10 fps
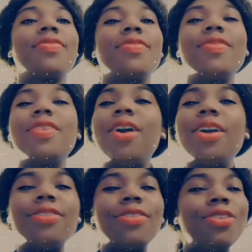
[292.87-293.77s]

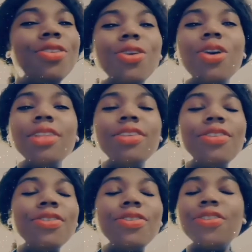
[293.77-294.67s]
got
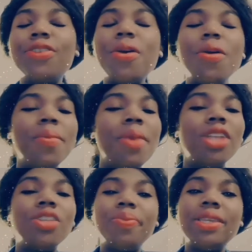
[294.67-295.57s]
into so
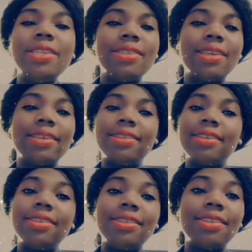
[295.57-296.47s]
much
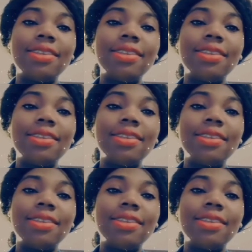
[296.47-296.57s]
businesses,